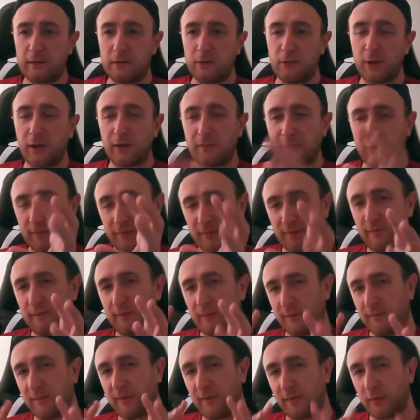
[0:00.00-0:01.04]
You'll have the
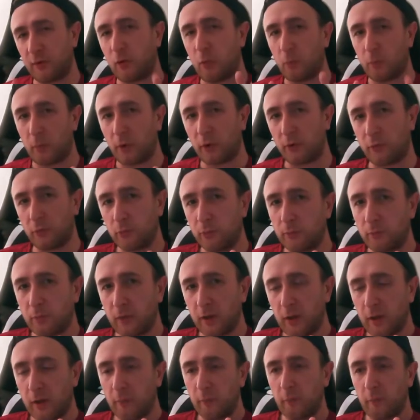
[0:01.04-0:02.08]
physical model,
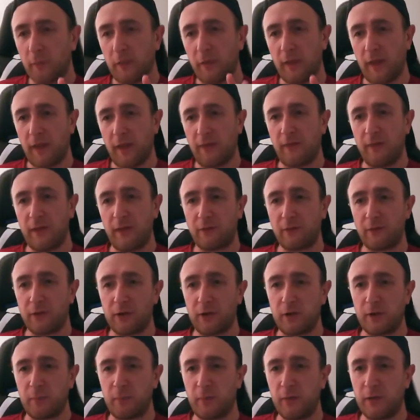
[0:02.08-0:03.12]
but then there's
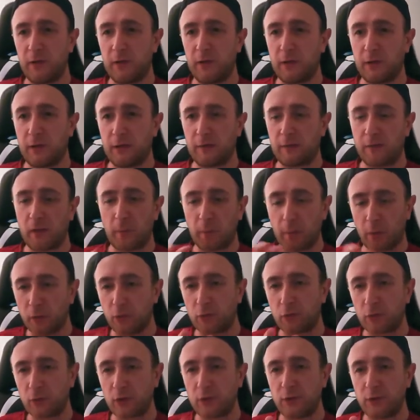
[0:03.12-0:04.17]
going to be like their
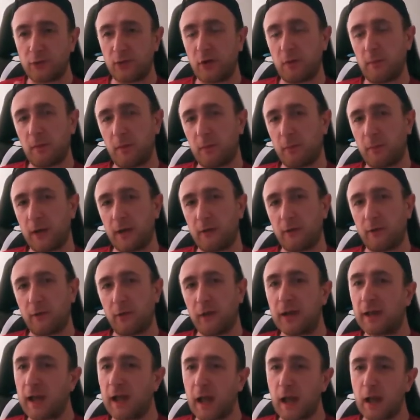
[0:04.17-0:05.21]
bone structure is going to be in place so
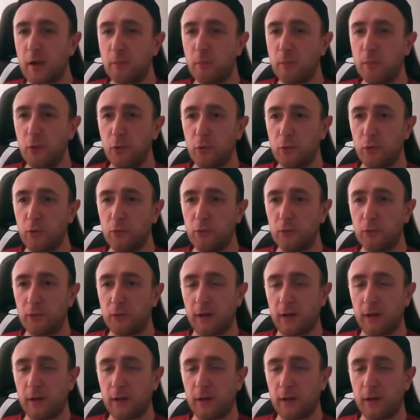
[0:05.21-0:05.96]
they can move.